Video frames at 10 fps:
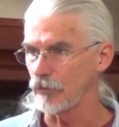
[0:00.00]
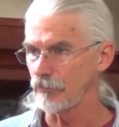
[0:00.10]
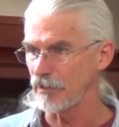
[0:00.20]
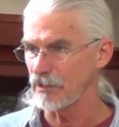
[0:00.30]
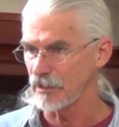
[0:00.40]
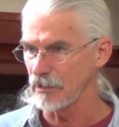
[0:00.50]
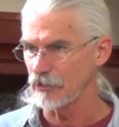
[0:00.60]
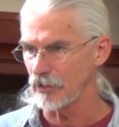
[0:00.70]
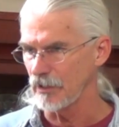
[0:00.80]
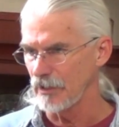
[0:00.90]
you and being
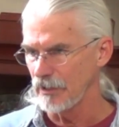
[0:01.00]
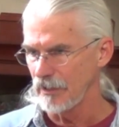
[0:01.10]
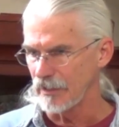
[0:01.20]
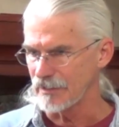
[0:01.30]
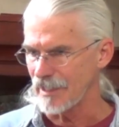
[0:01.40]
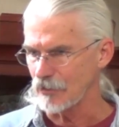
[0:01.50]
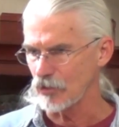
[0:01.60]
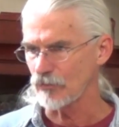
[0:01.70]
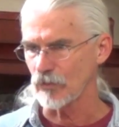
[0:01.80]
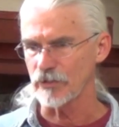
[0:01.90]
diligent, is that
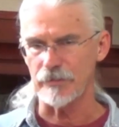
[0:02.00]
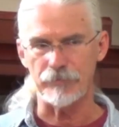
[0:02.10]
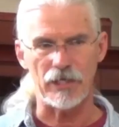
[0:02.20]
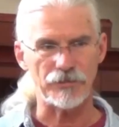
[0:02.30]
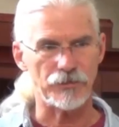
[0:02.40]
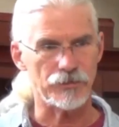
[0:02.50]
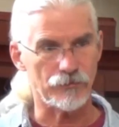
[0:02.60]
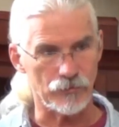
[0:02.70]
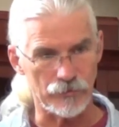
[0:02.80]
just for us apostles or